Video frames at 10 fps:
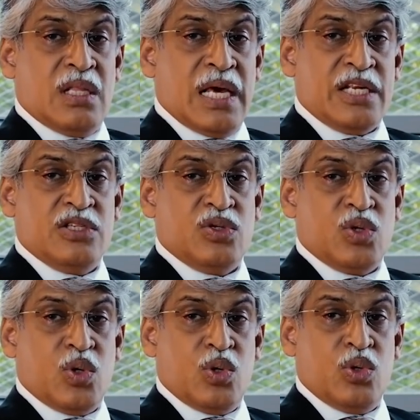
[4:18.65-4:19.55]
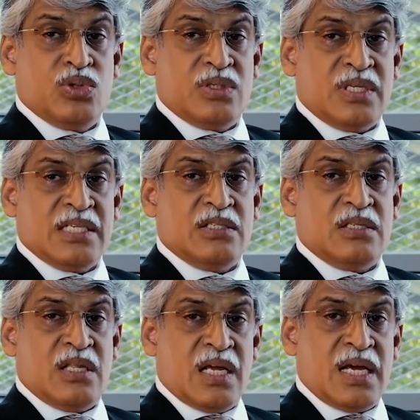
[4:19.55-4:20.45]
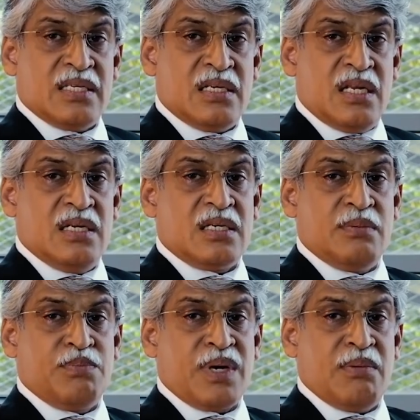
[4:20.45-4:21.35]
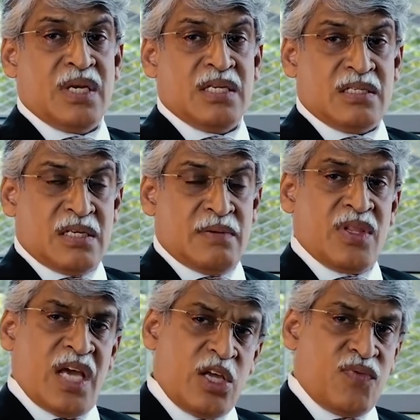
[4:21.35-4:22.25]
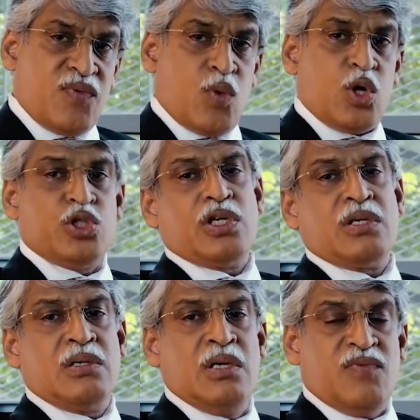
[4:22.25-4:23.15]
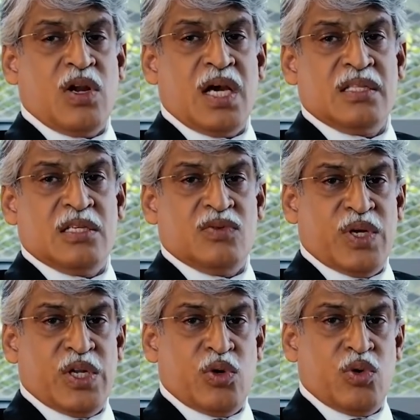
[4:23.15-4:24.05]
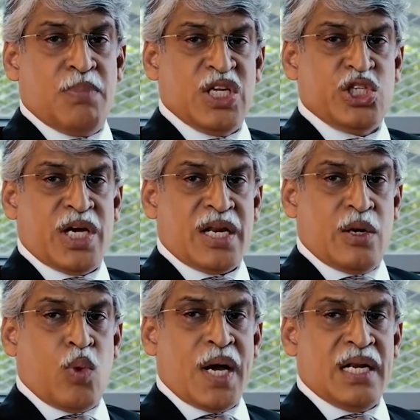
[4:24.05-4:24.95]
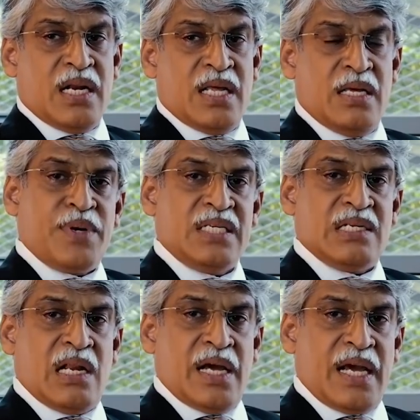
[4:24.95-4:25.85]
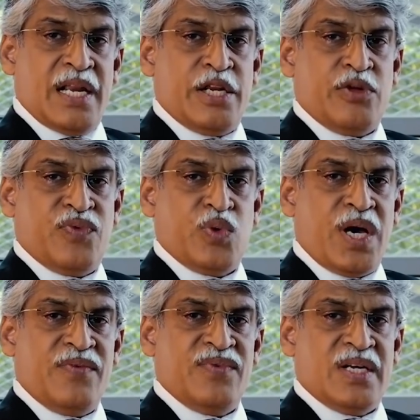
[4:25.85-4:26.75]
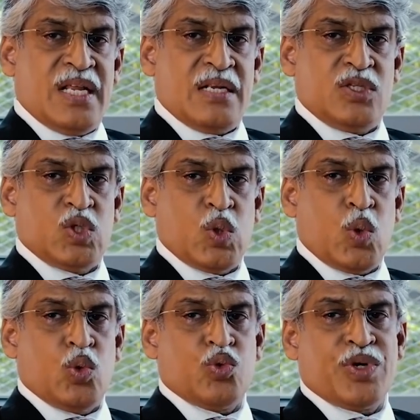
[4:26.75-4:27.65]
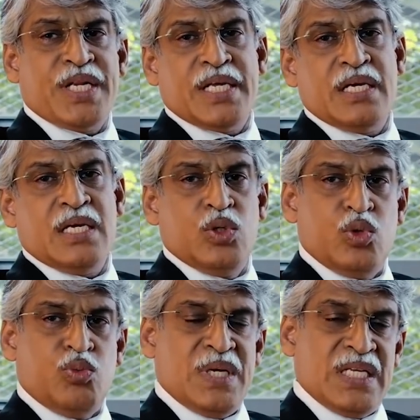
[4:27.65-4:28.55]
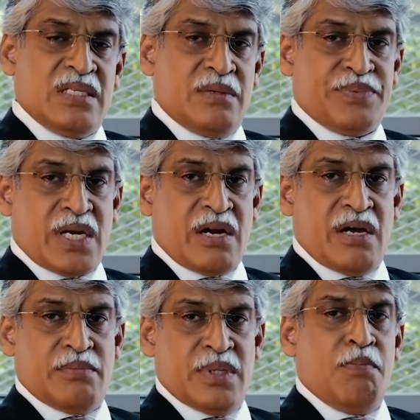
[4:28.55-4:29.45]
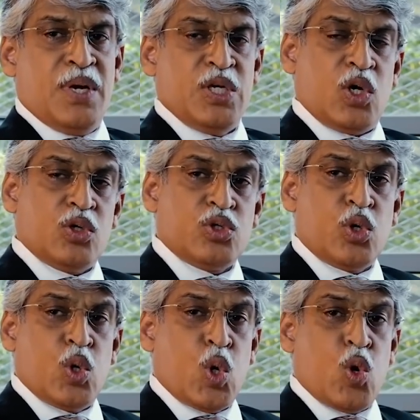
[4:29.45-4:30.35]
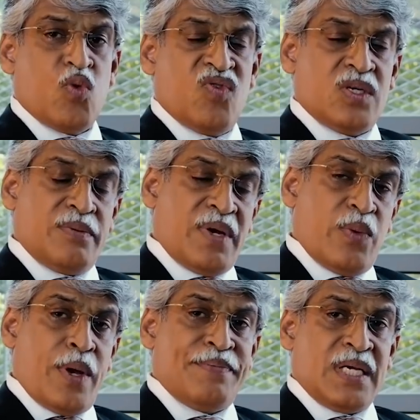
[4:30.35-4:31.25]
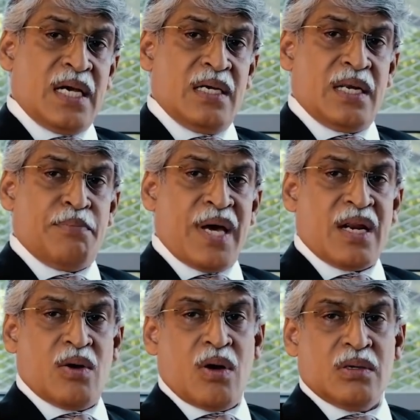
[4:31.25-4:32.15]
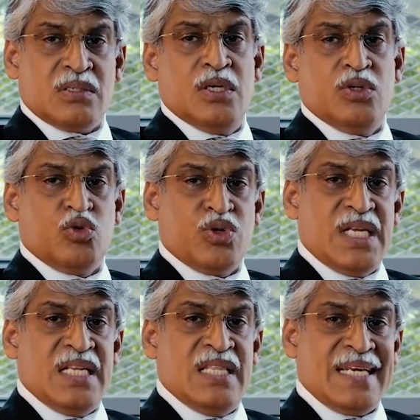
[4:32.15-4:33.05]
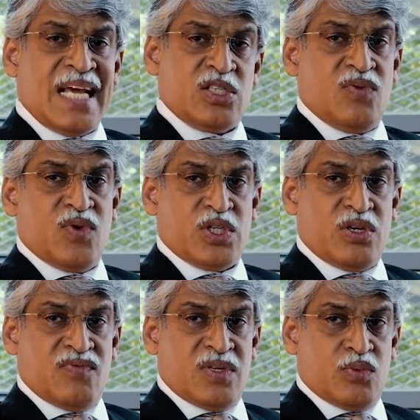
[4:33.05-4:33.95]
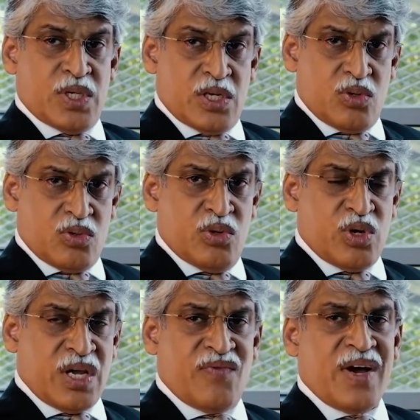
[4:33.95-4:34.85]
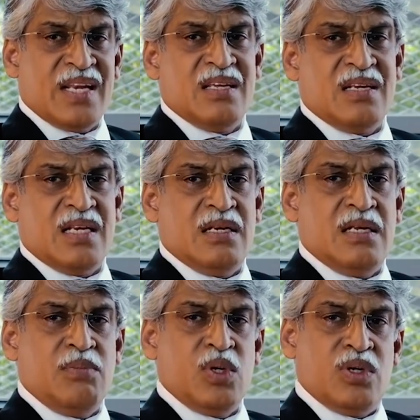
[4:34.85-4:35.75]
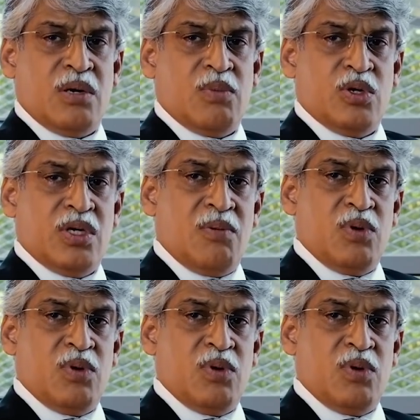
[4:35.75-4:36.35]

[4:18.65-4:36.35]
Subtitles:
There is no such thing as an interim Prime Minister. Thank you for watching. If you like this video, please share it widely, press like, and if you haven't done so already, do please subscribe. Please also go over to my website at Paradox to read the text version of this video. You can find that in www.gkg.legal.